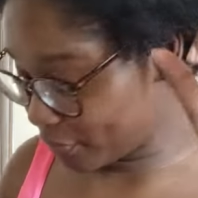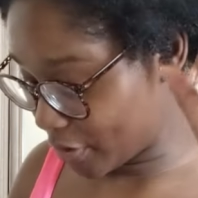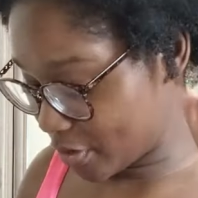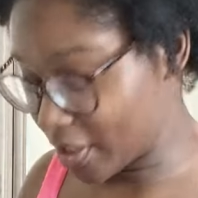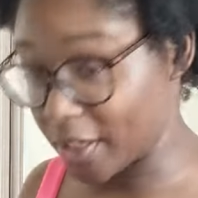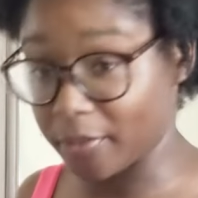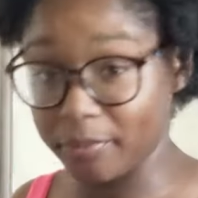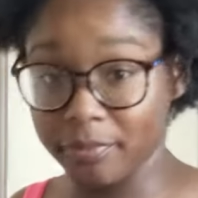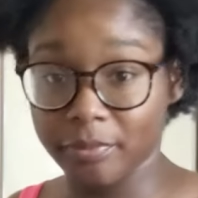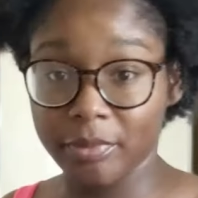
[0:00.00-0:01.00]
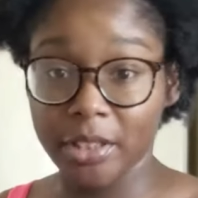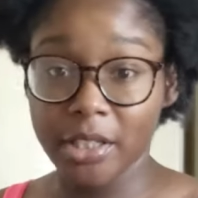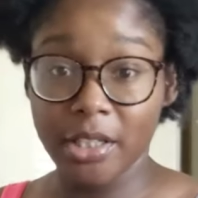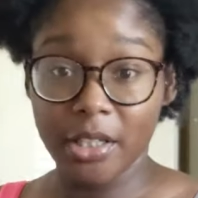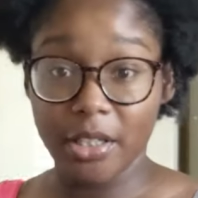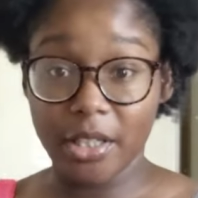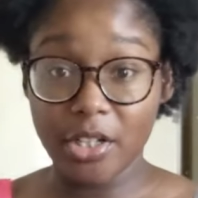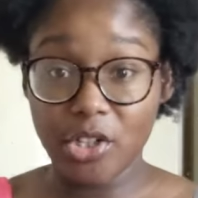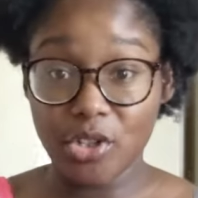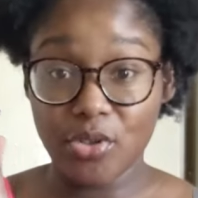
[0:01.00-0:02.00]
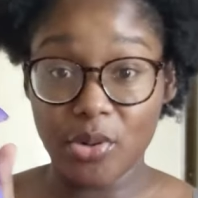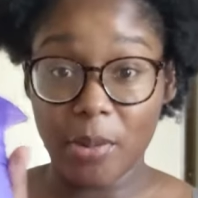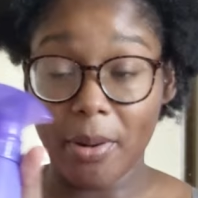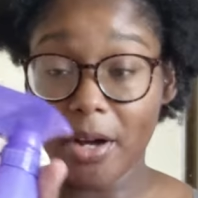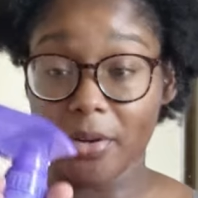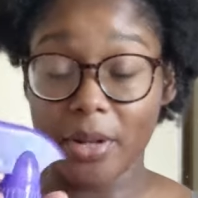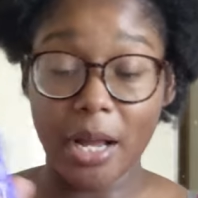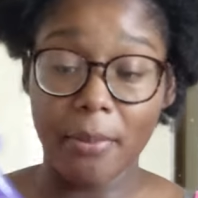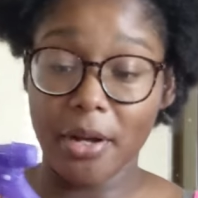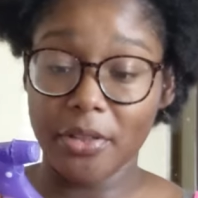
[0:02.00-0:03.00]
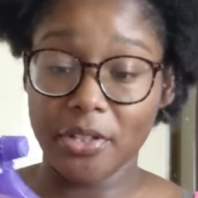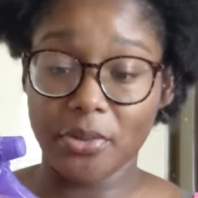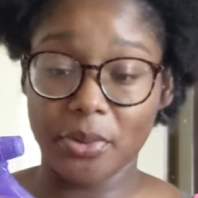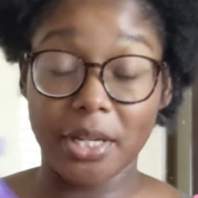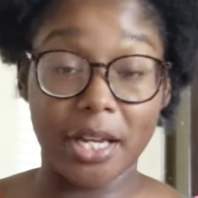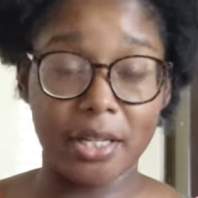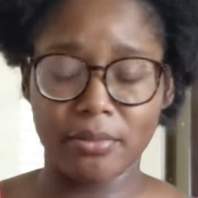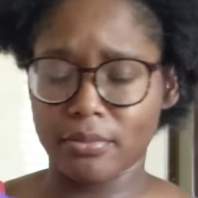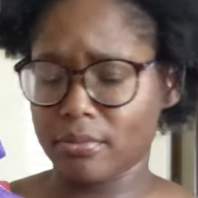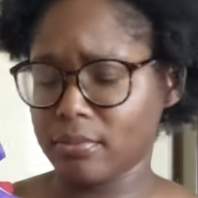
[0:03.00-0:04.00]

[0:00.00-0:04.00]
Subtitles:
First thing, get you a bottle. I bought this one at,